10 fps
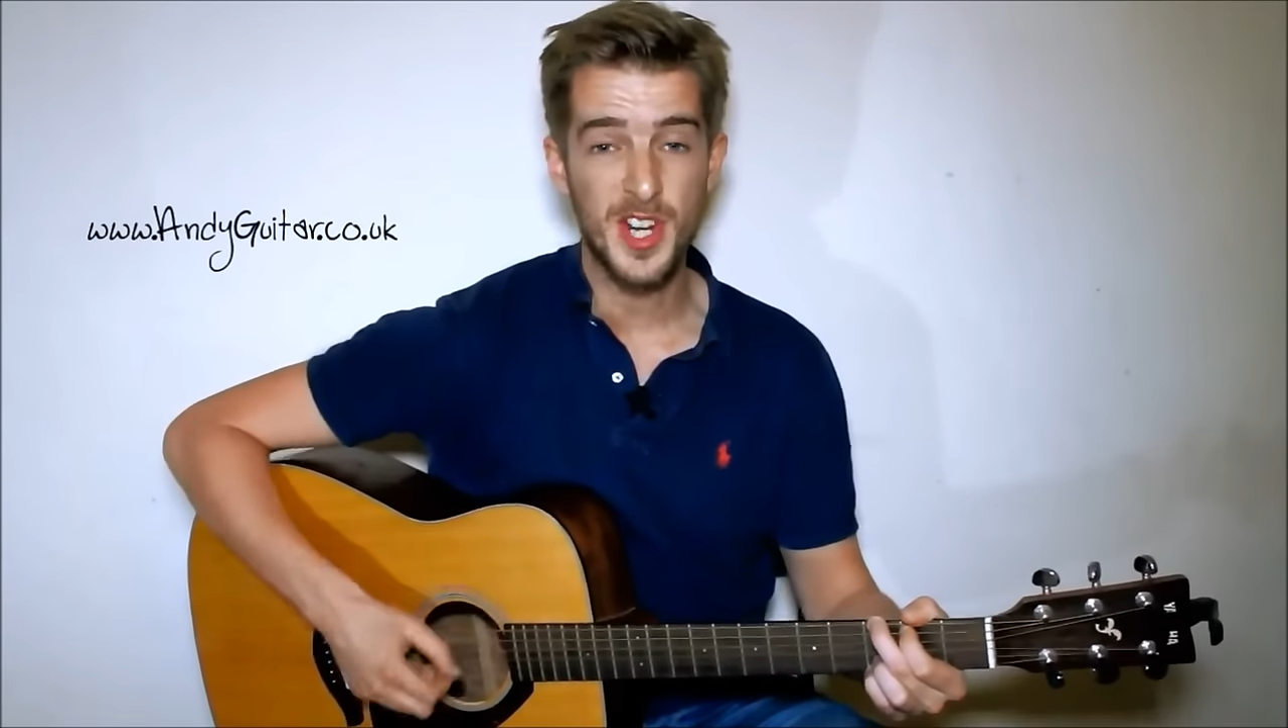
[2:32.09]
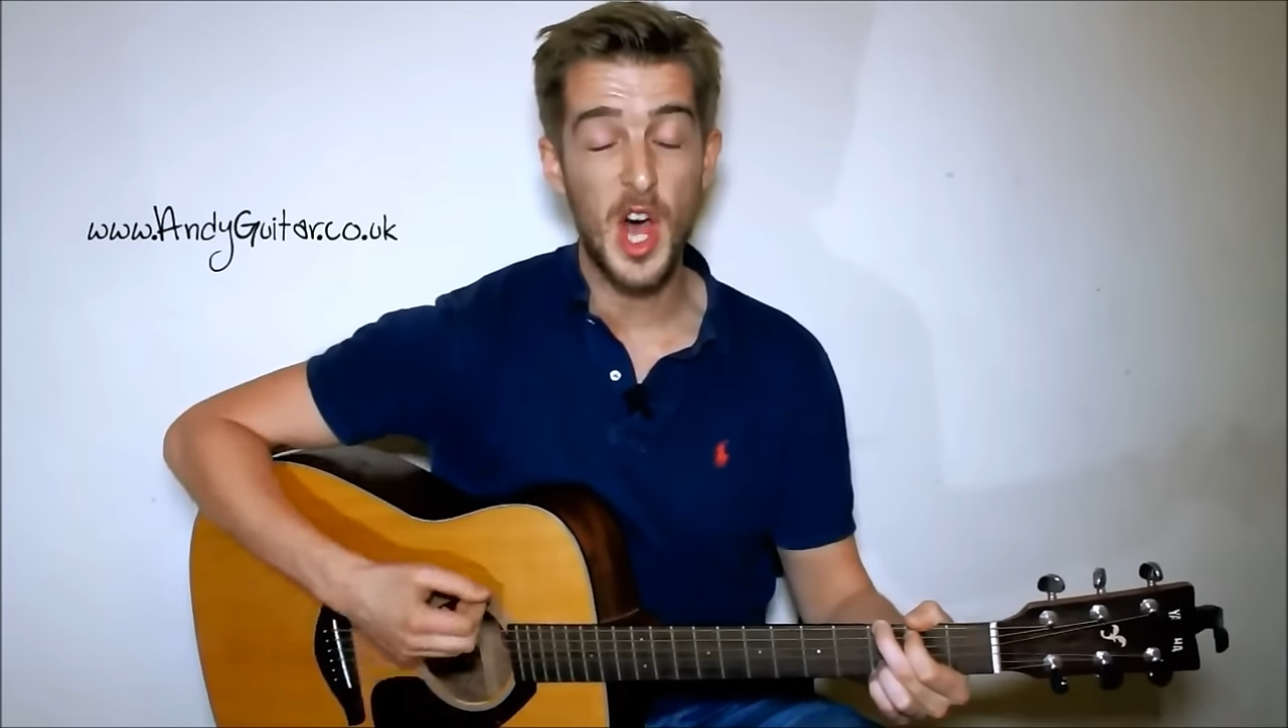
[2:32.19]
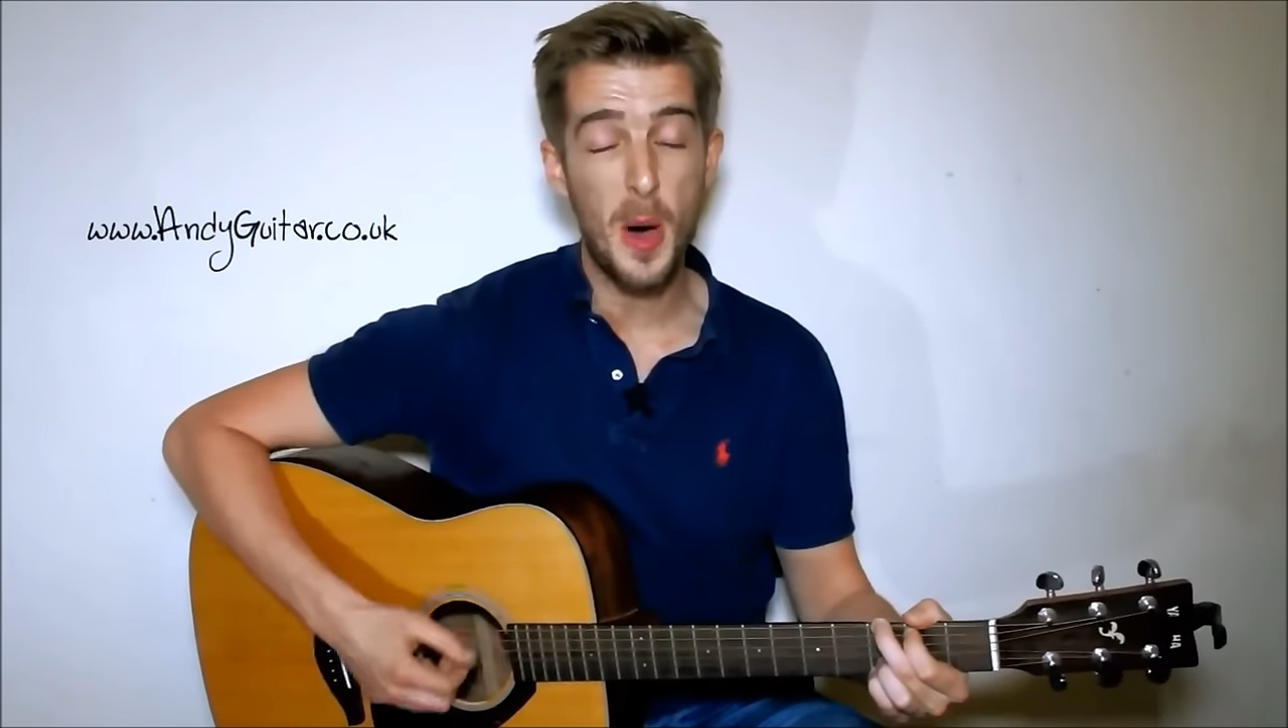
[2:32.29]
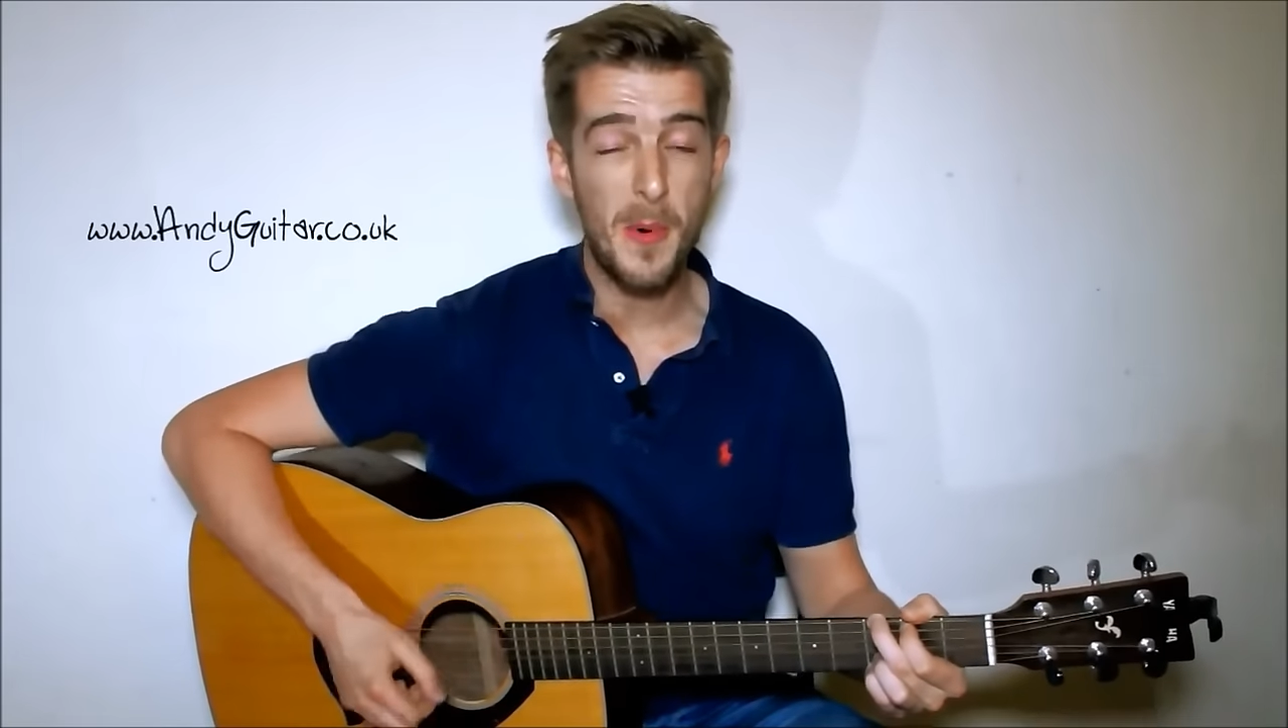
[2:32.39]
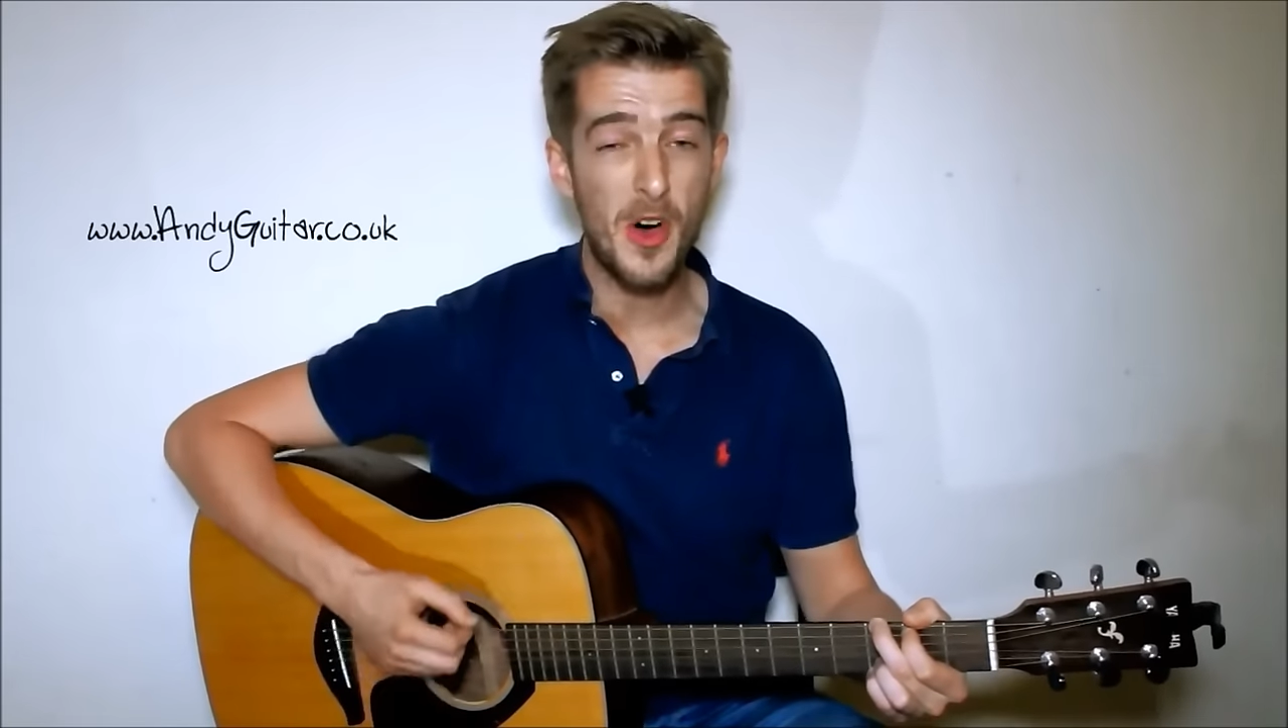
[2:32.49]
a
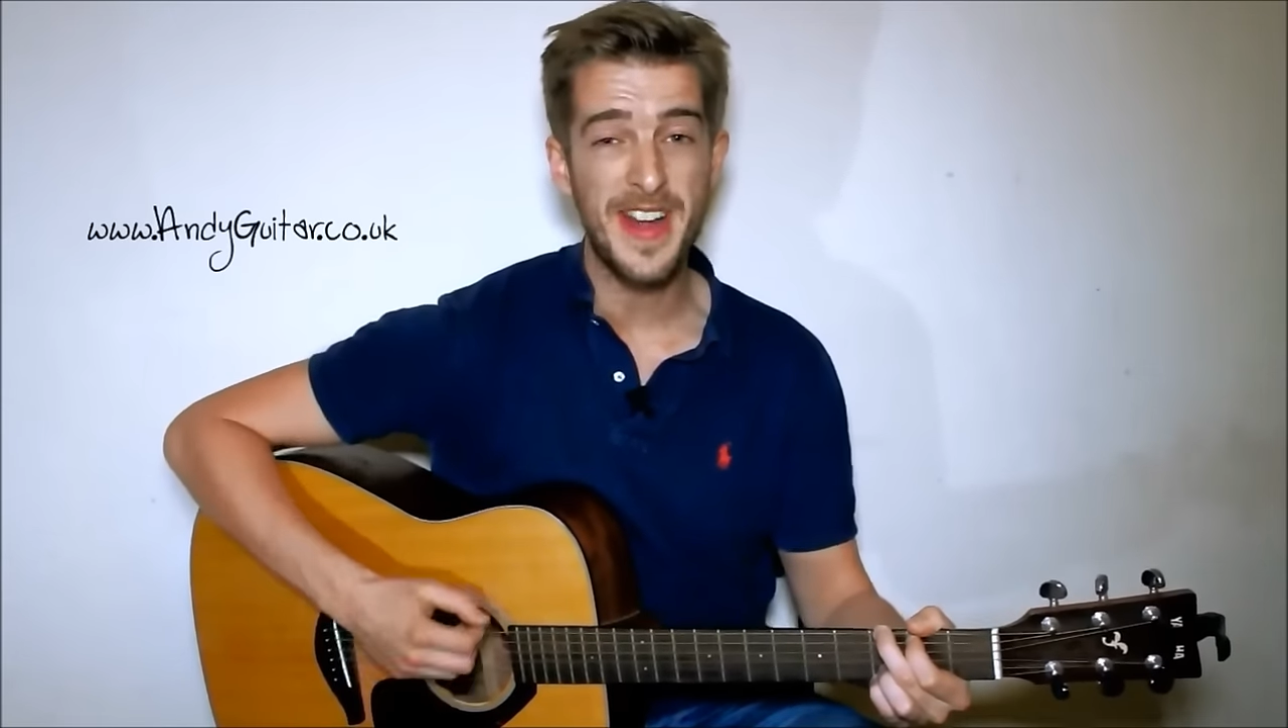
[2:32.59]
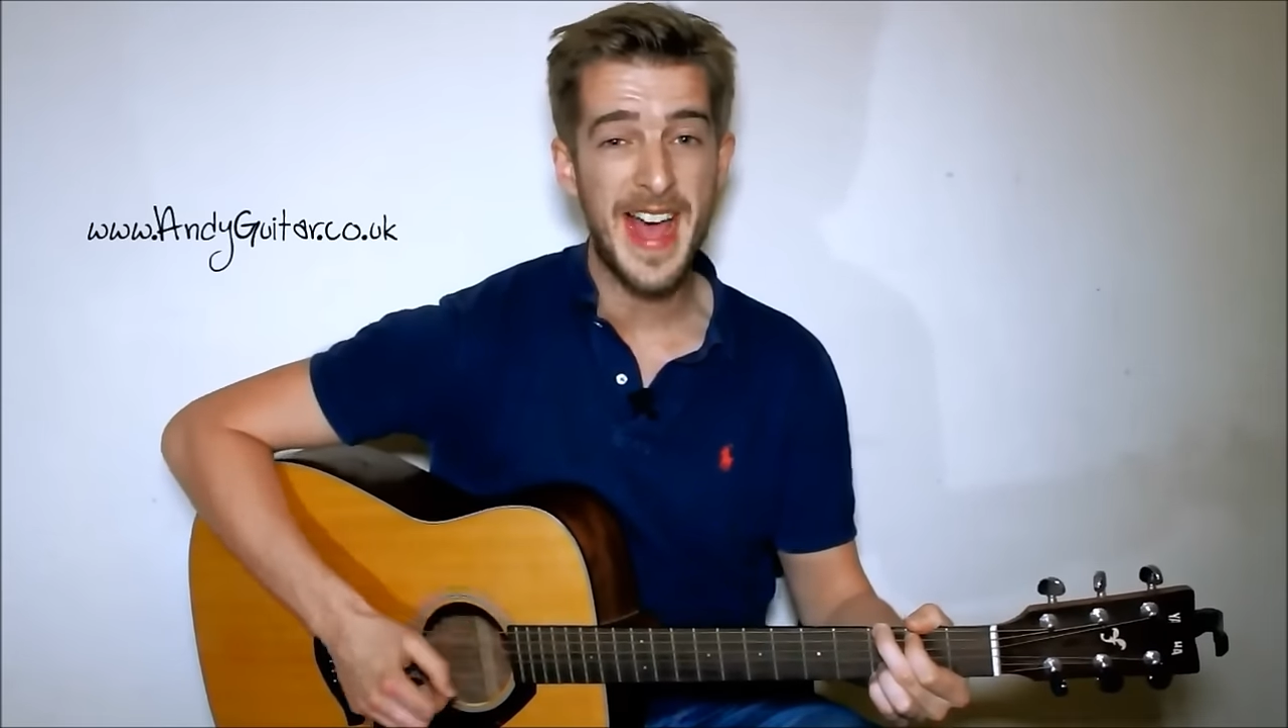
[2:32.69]
lot more